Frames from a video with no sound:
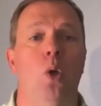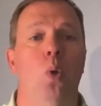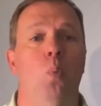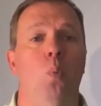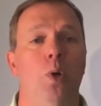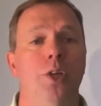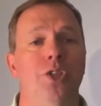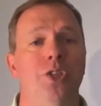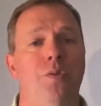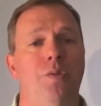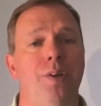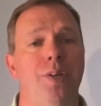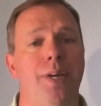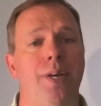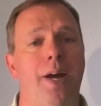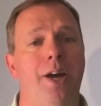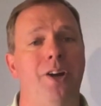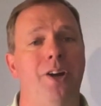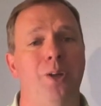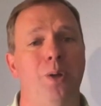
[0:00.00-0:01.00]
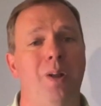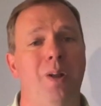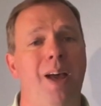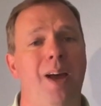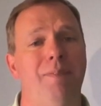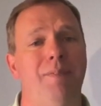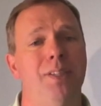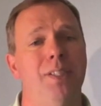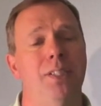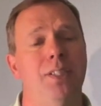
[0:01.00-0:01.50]
Once you retire, you'll
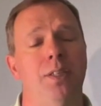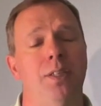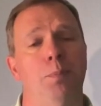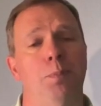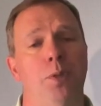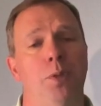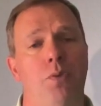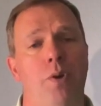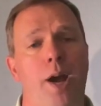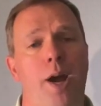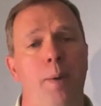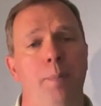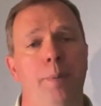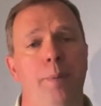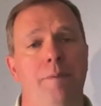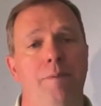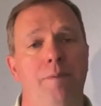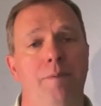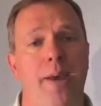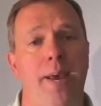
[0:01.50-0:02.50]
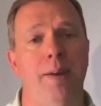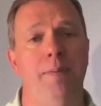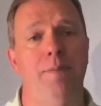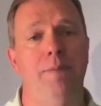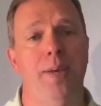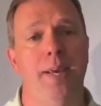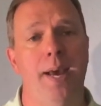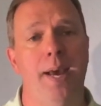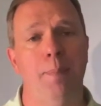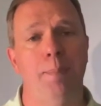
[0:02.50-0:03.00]
have to subscribe to
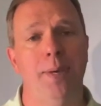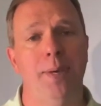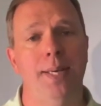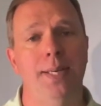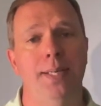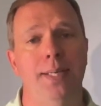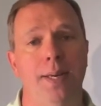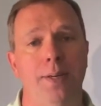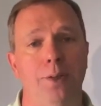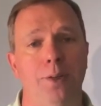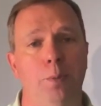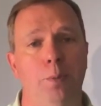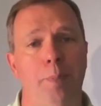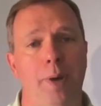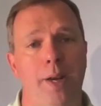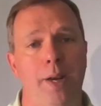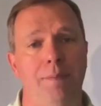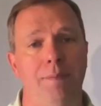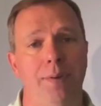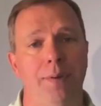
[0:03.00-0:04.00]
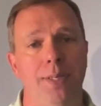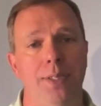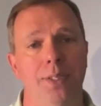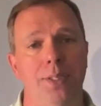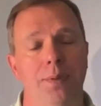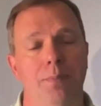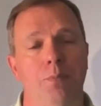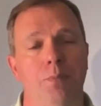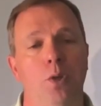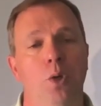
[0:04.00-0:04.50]
Fed VIP dental
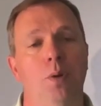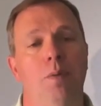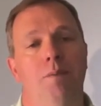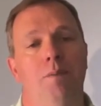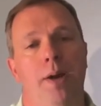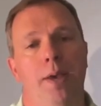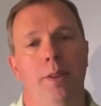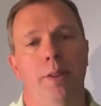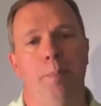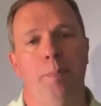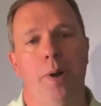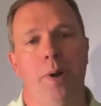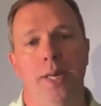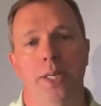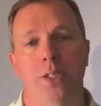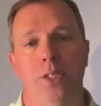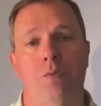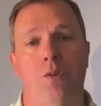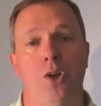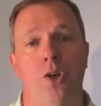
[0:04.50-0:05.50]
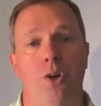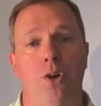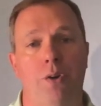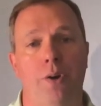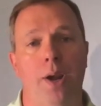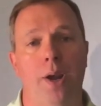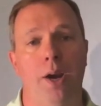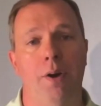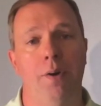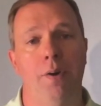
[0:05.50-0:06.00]
benefits. You can find the price for
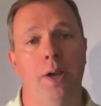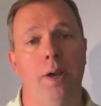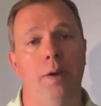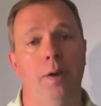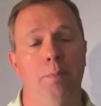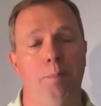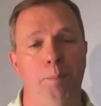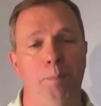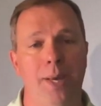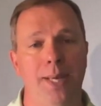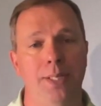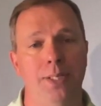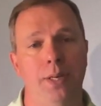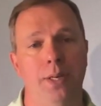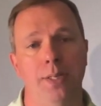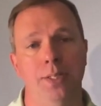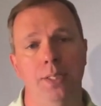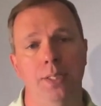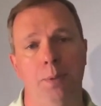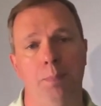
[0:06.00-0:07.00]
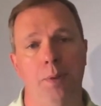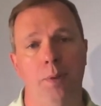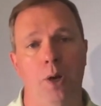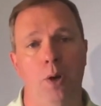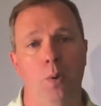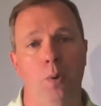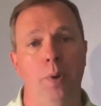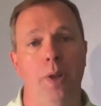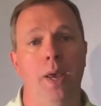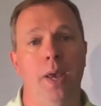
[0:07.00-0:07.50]
your area based on zip
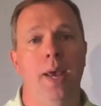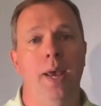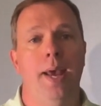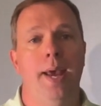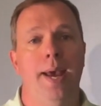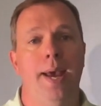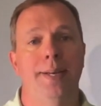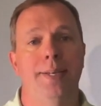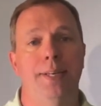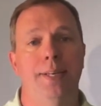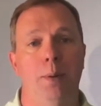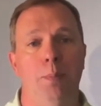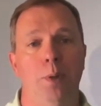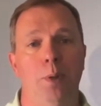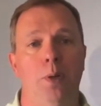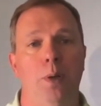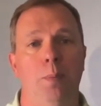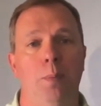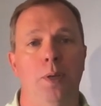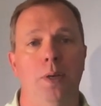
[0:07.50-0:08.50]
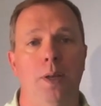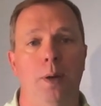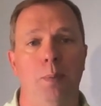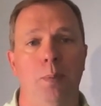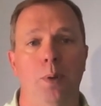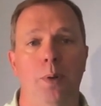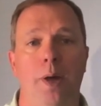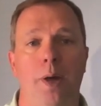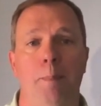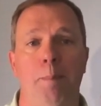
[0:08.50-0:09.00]
code at
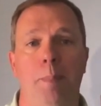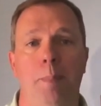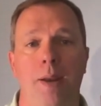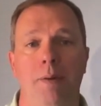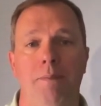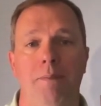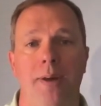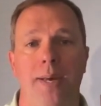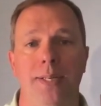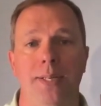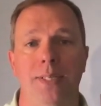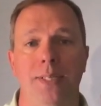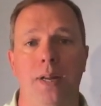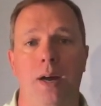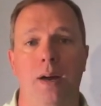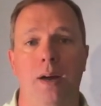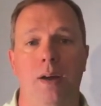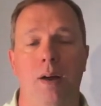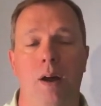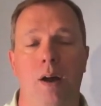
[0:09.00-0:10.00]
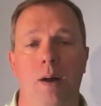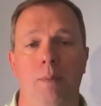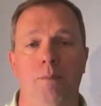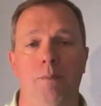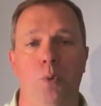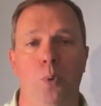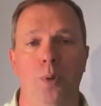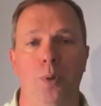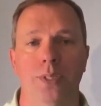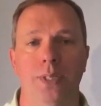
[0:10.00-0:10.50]

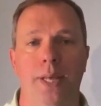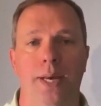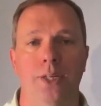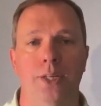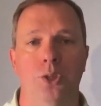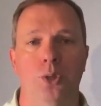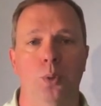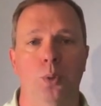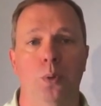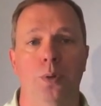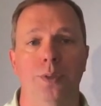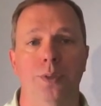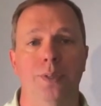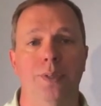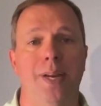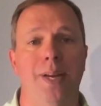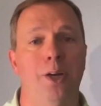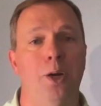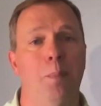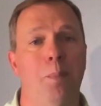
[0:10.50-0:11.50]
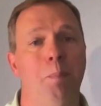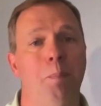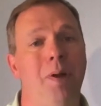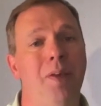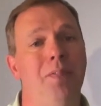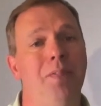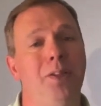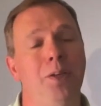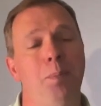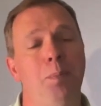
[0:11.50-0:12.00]
www.benfeds.com/tools. Now, your
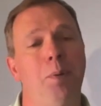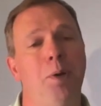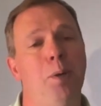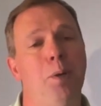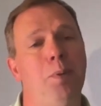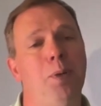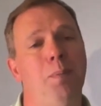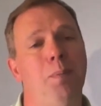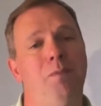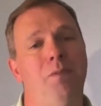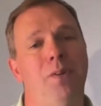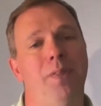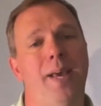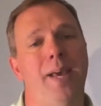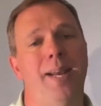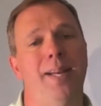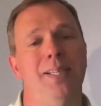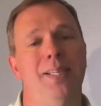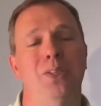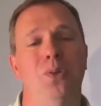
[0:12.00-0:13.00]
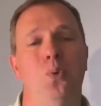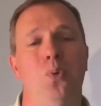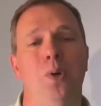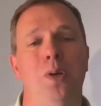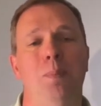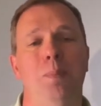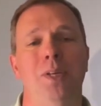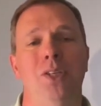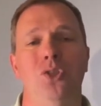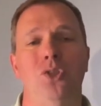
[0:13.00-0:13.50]
monthly premium for that is
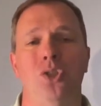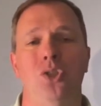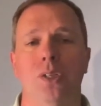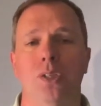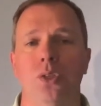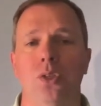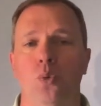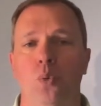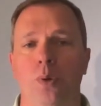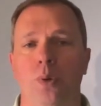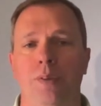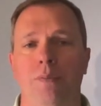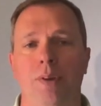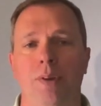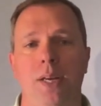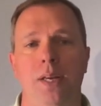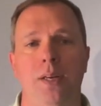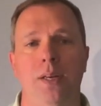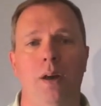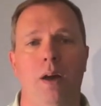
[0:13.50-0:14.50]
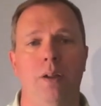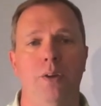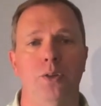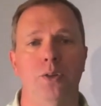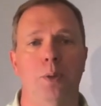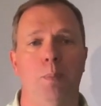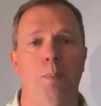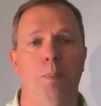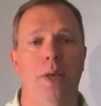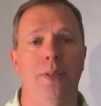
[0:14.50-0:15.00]
going to be just north of
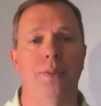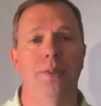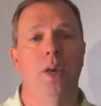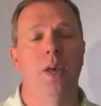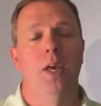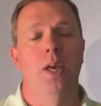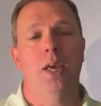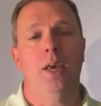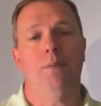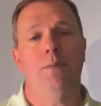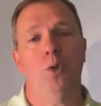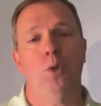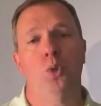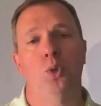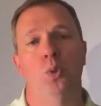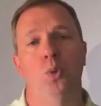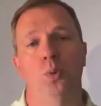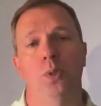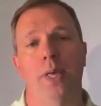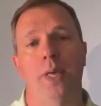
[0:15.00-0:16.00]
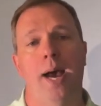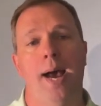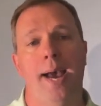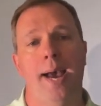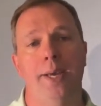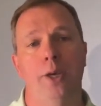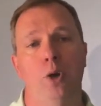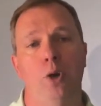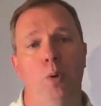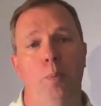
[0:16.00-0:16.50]
$80 a month if you choose the
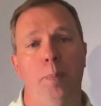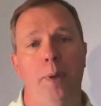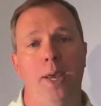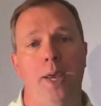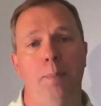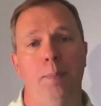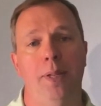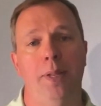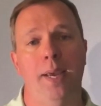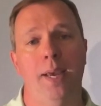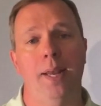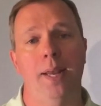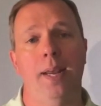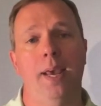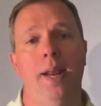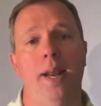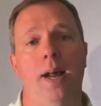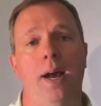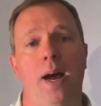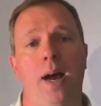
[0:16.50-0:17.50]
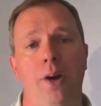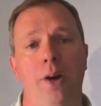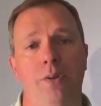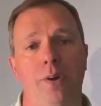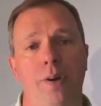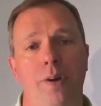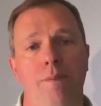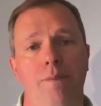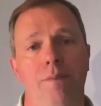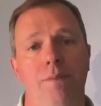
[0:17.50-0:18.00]
high copay plan and
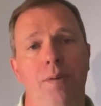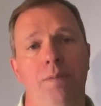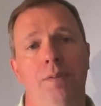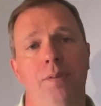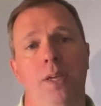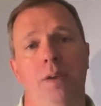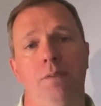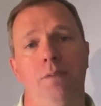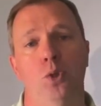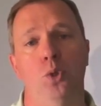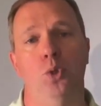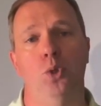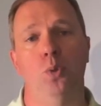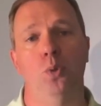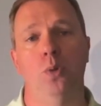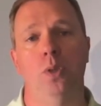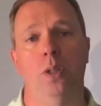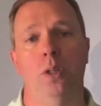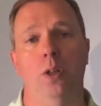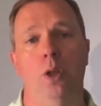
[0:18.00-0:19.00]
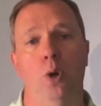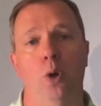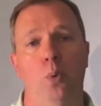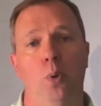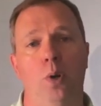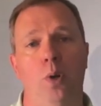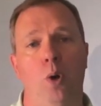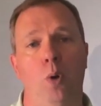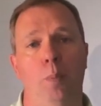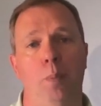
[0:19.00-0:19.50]
$150 if you choose the low
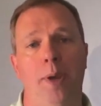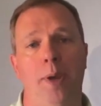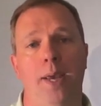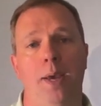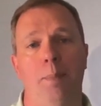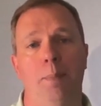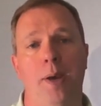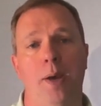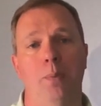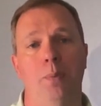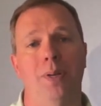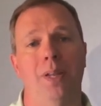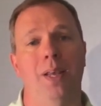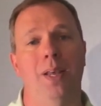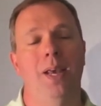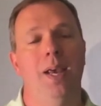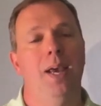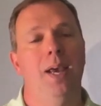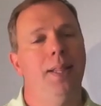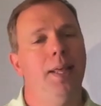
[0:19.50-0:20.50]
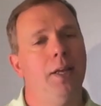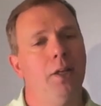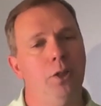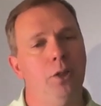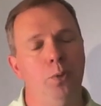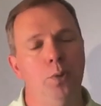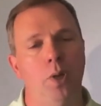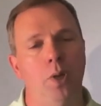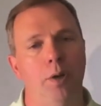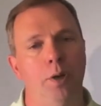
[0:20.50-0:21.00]
copay amount. That
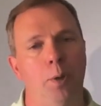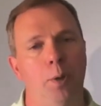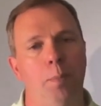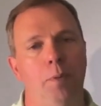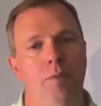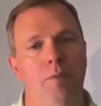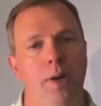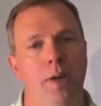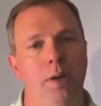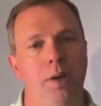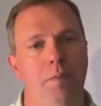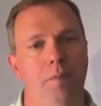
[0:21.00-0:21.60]
includes all your preventative